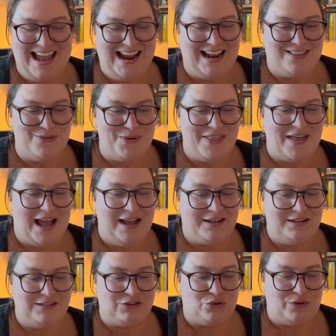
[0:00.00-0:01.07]
in the way that
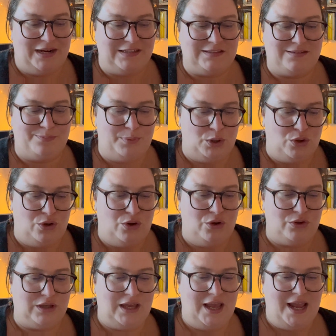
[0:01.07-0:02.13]
Agnes Grey
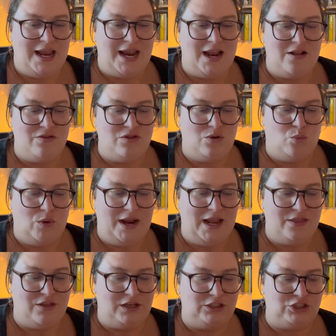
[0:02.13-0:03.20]
spoke, in the way
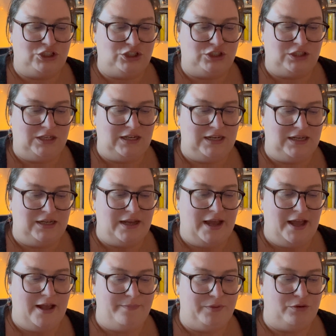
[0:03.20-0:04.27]
that she
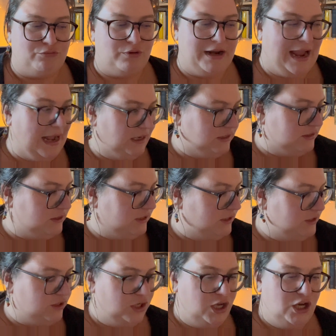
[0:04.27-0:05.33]

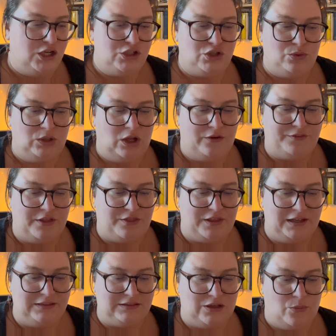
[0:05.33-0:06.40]
reacted to a lot of the
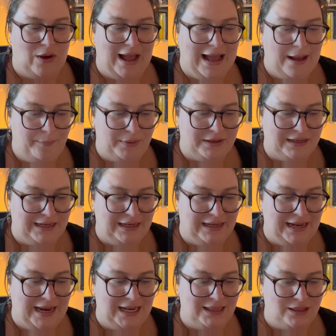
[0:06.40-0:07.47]
things that were happening
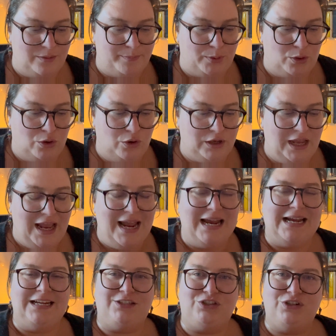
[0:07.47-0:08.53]
in the book.
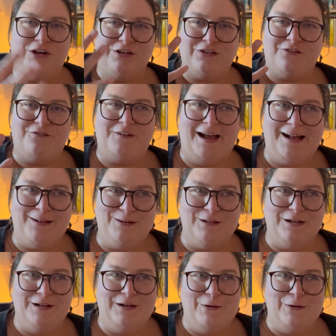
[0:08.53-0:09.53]
It just felt